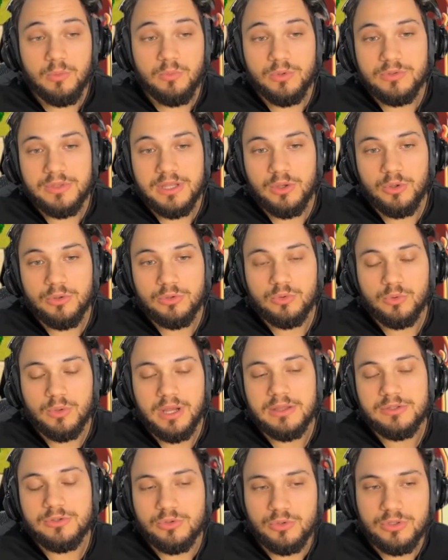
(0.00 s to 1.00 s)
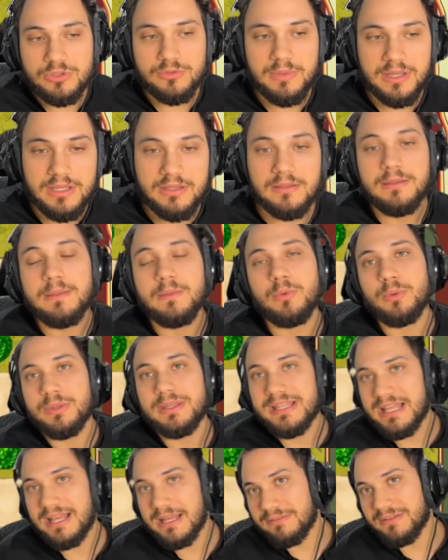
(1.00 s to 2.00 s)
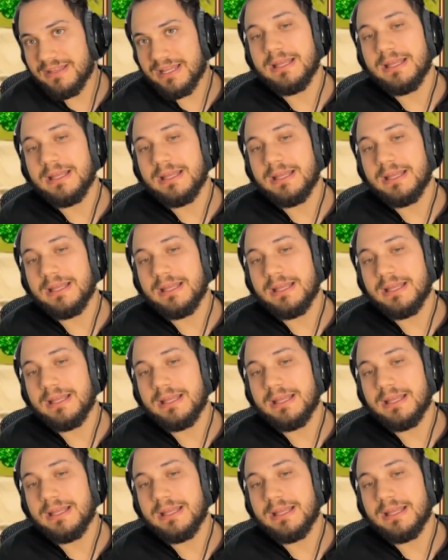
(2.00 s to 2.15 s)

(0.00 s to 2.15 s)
moving on to our swordsman, who is kind of